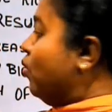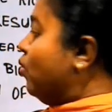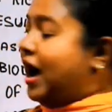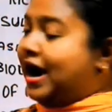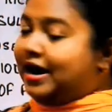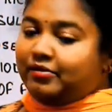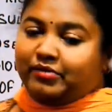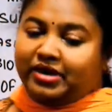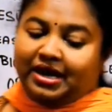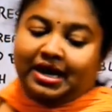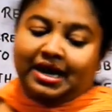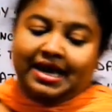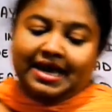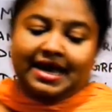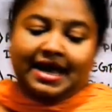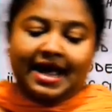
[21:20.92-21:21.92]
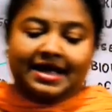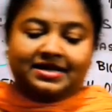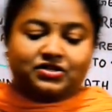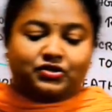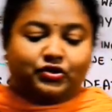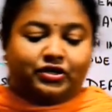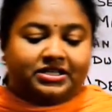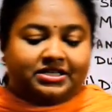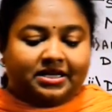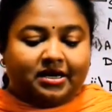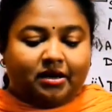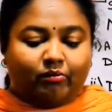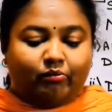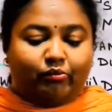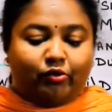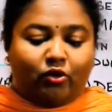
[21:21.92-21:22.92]
Warming, he has written
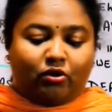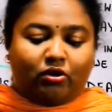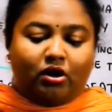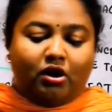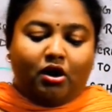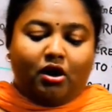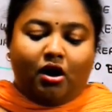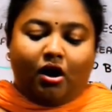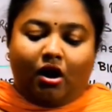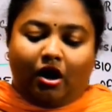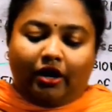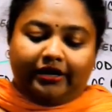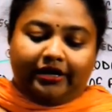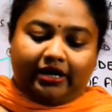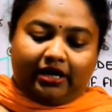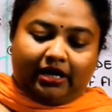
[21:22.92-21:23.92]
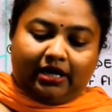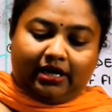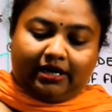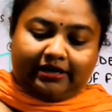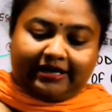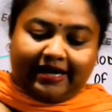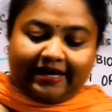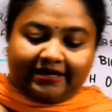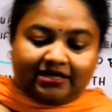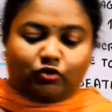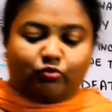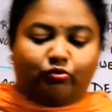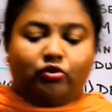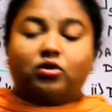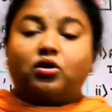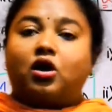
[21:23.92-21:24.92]
a book on
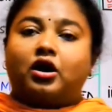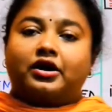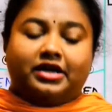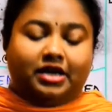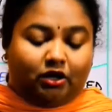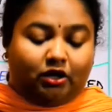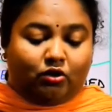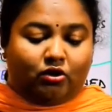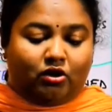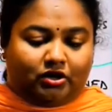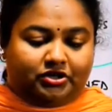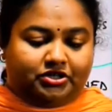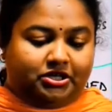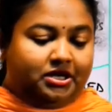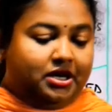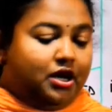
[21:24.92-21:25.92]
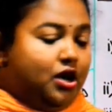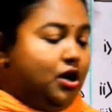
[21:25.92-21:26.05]
textbook on ecology.